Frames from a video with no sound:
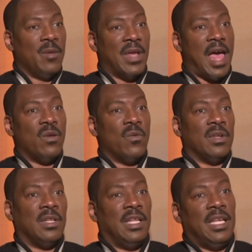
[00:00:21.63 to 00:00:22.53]
But I didn't
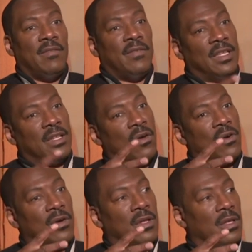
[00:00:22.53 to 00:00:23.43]
want to leave it
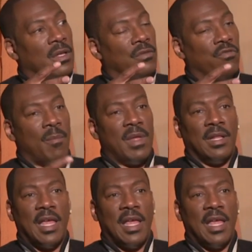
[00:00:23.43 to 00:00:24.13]
on a dramatic.